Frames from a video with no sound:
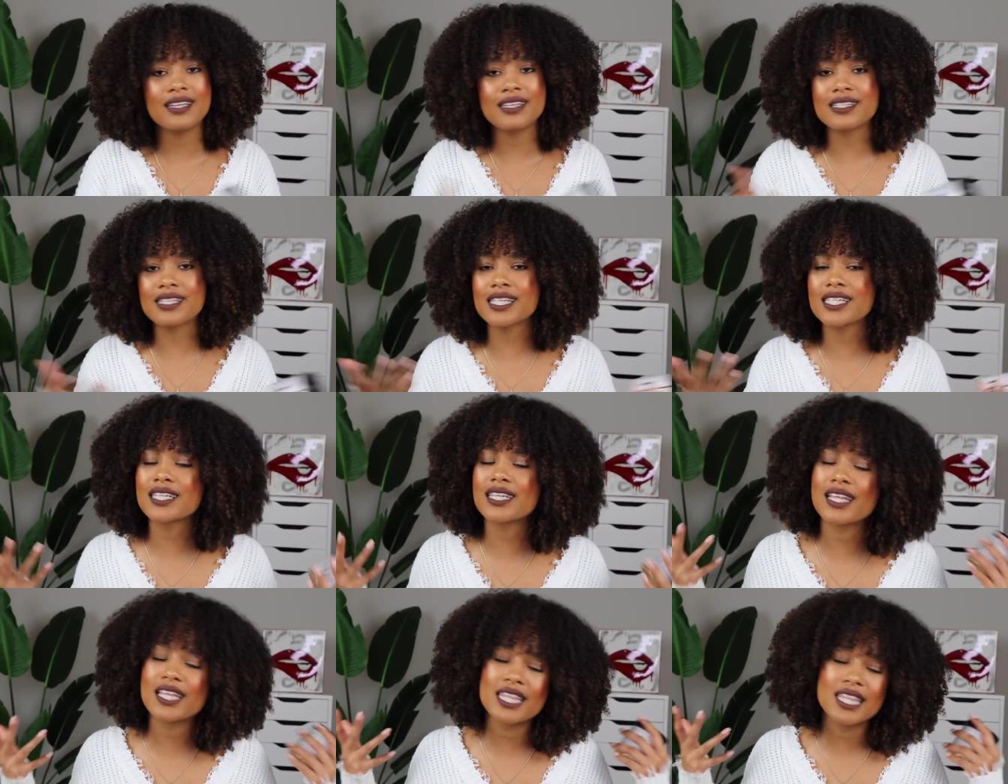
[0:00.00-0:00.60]
This
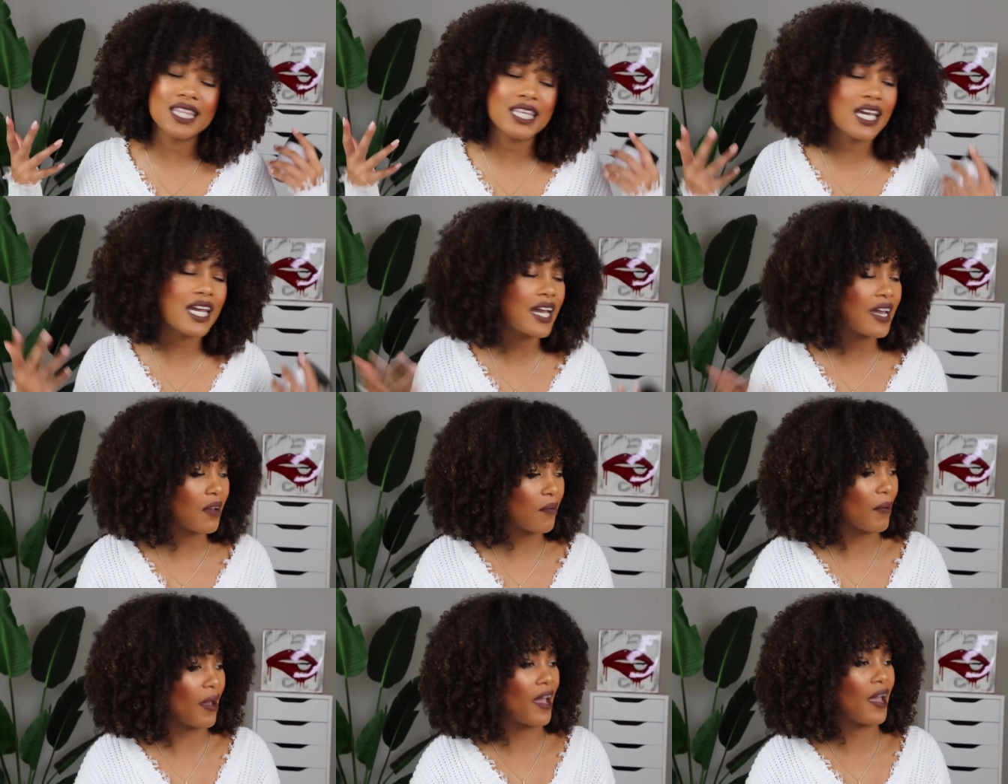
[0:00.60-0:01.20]
is the
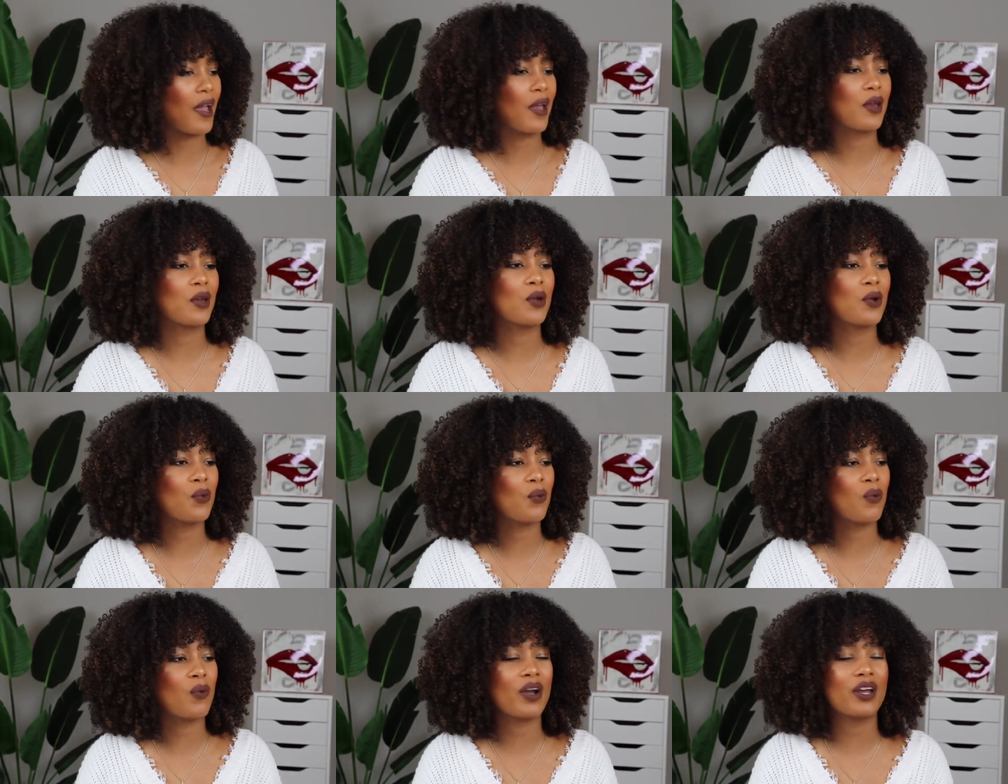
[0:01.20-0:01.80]
thing,
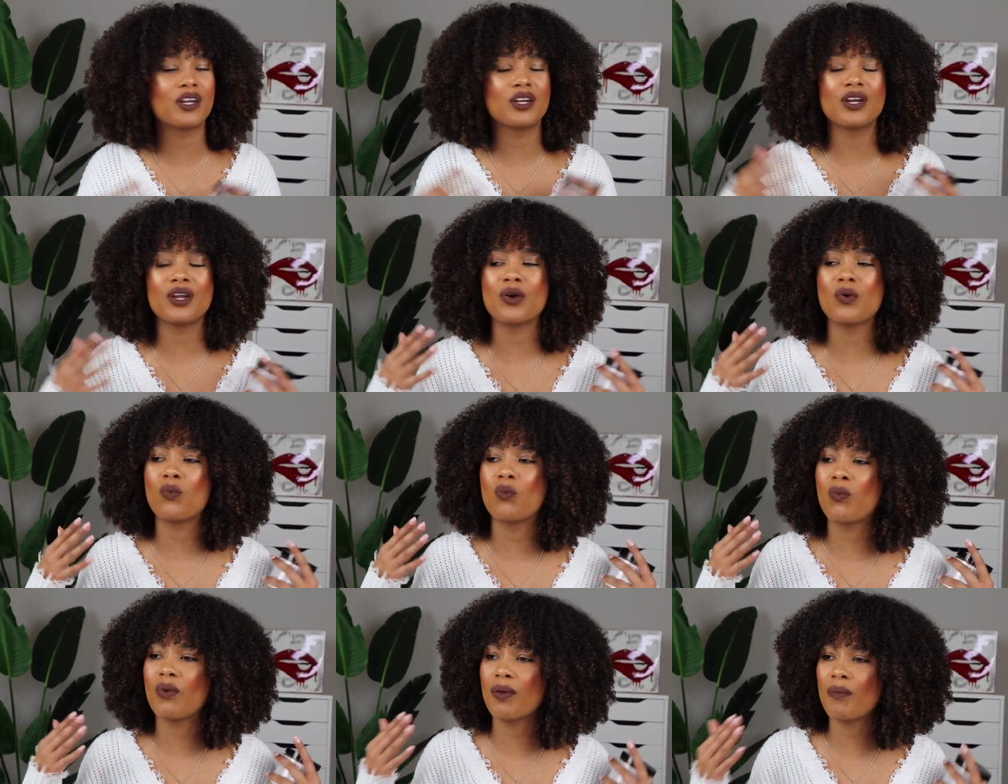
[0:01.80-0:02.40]
man.
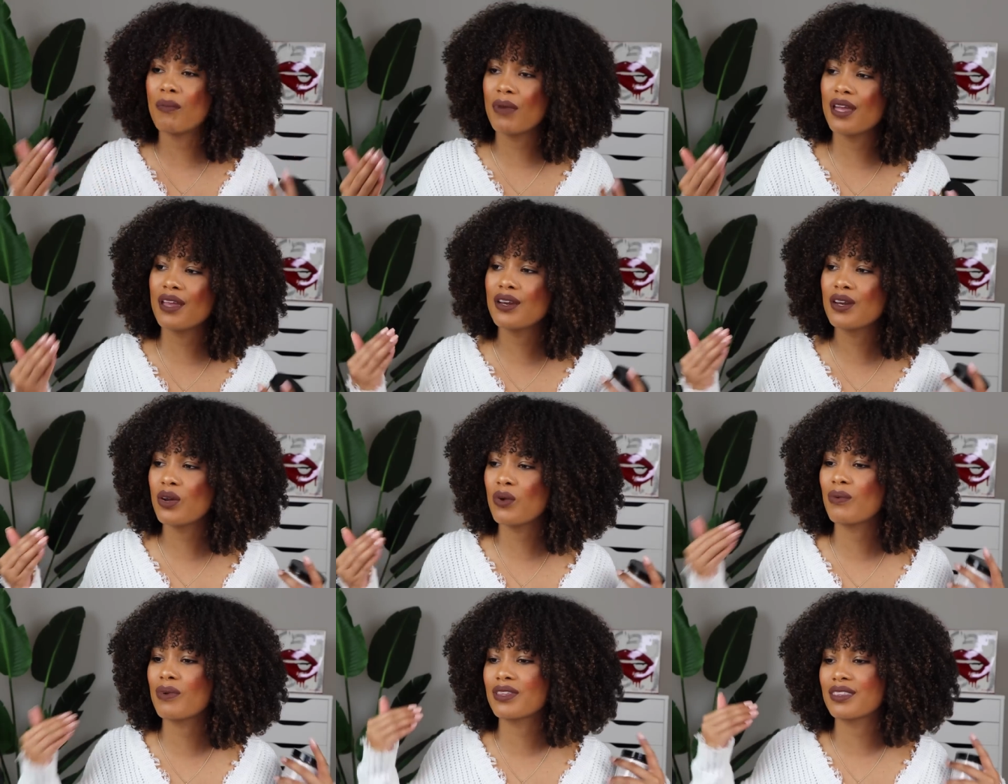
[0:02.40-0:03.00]
When
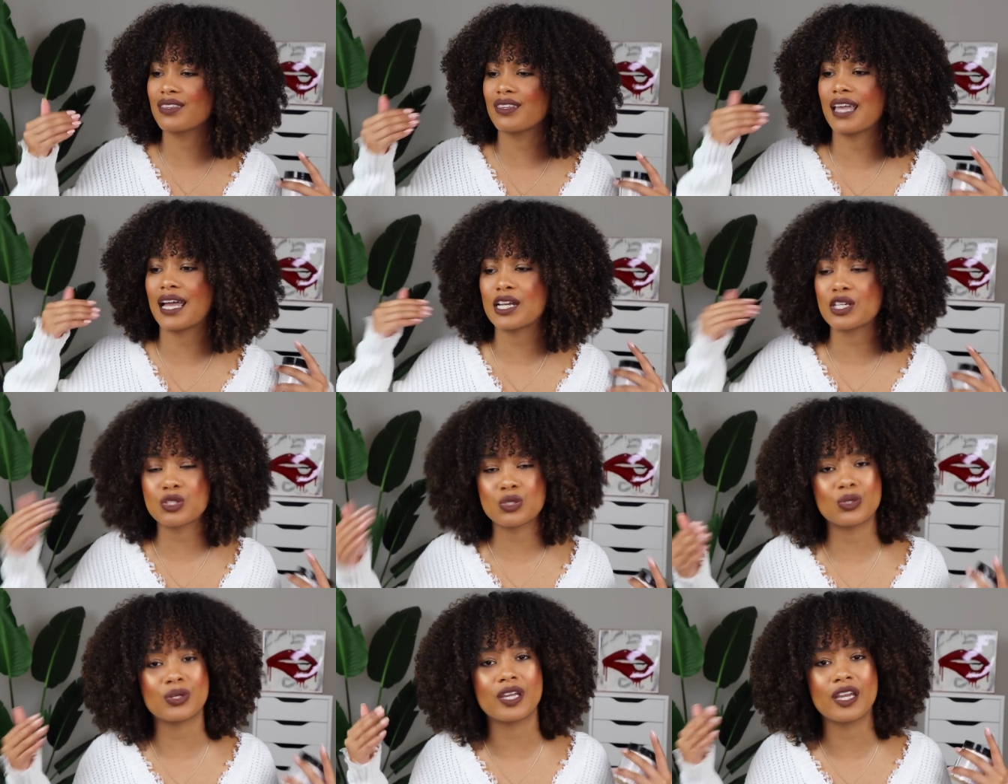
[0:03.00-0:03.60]
women with
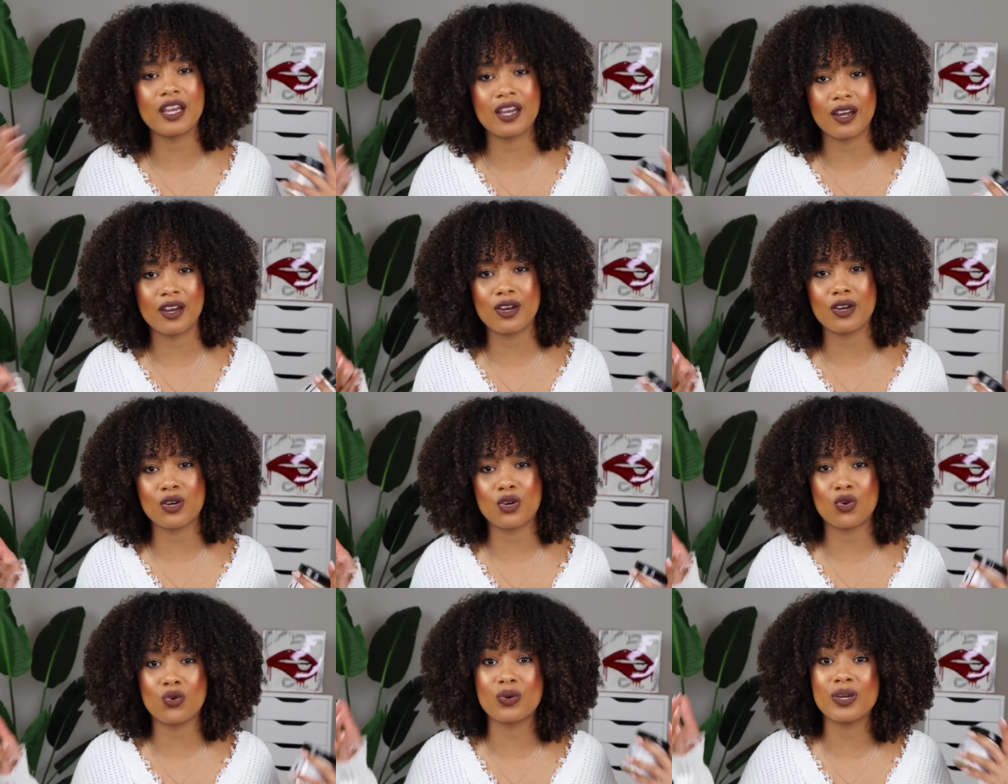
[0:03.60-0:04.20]
natural
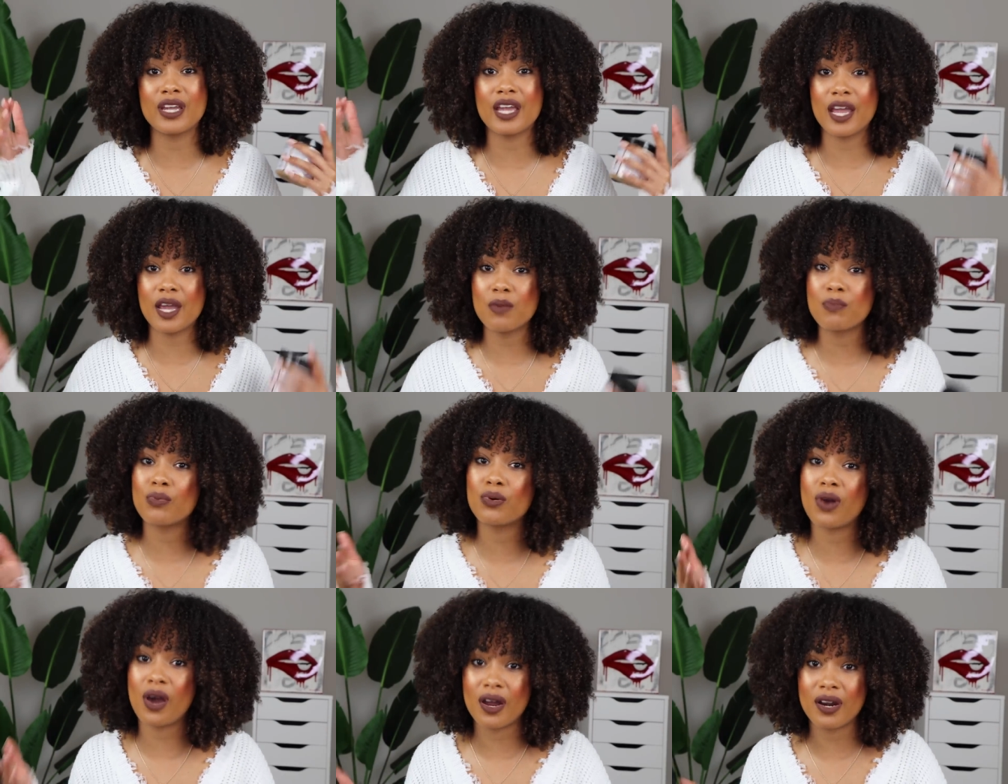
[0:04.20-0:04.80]
hair
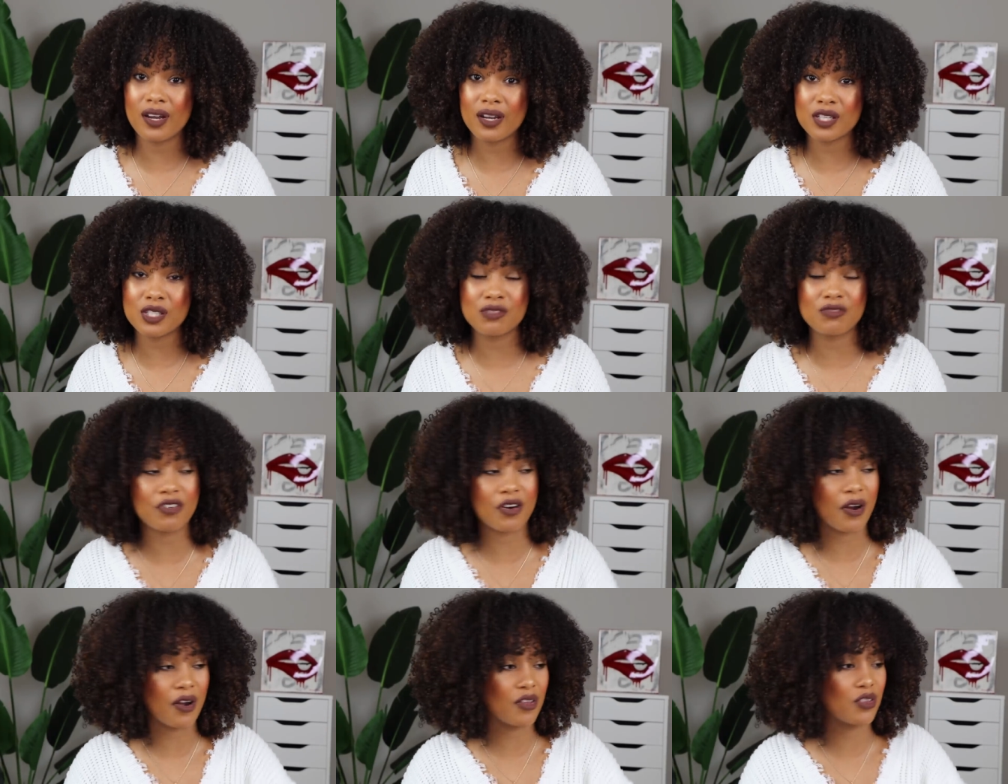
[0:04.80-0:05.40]
create products
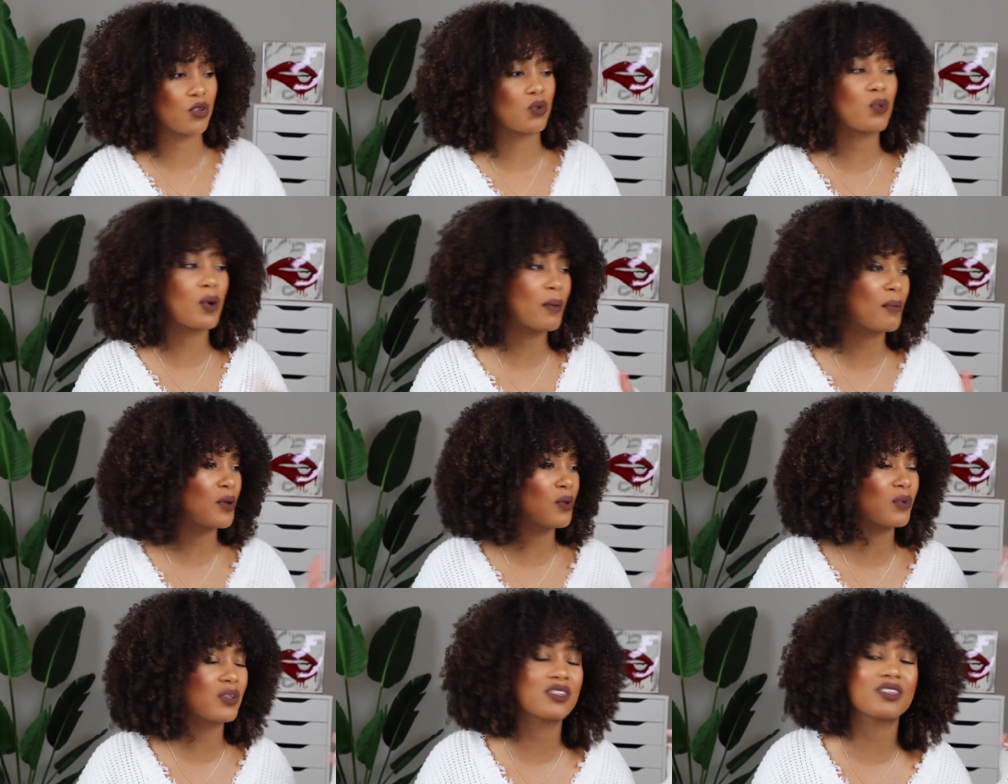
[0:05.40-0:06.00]
for other
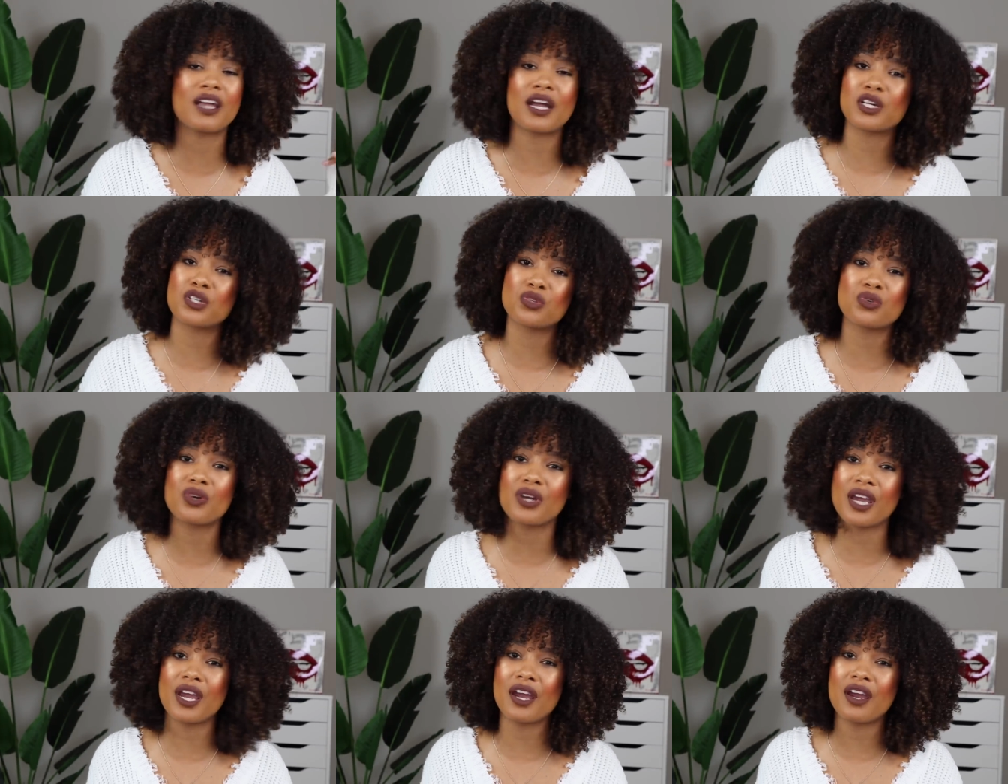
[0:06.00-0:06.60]
women with
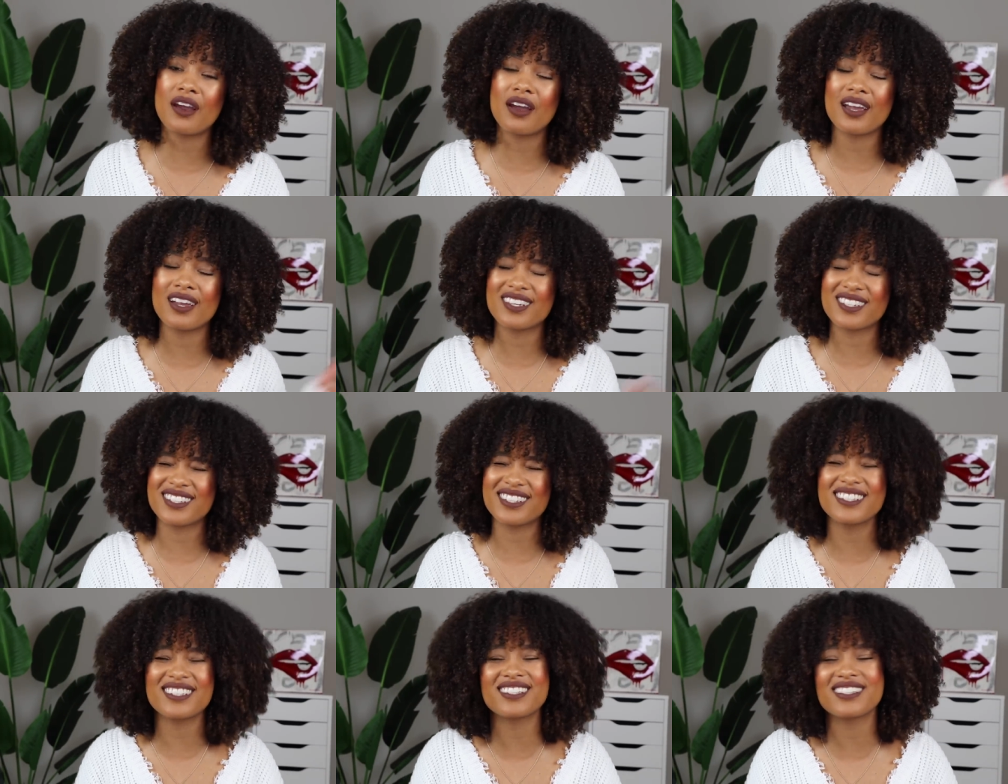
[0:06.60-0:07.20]
natural hair,
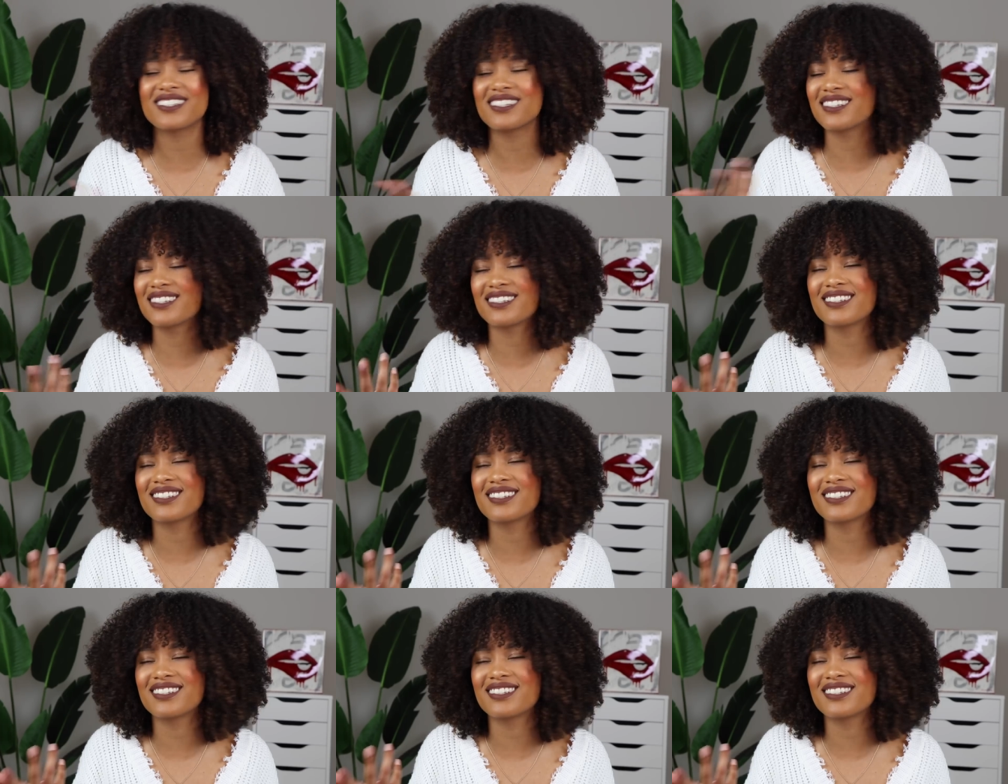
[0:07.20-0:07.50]
it's just,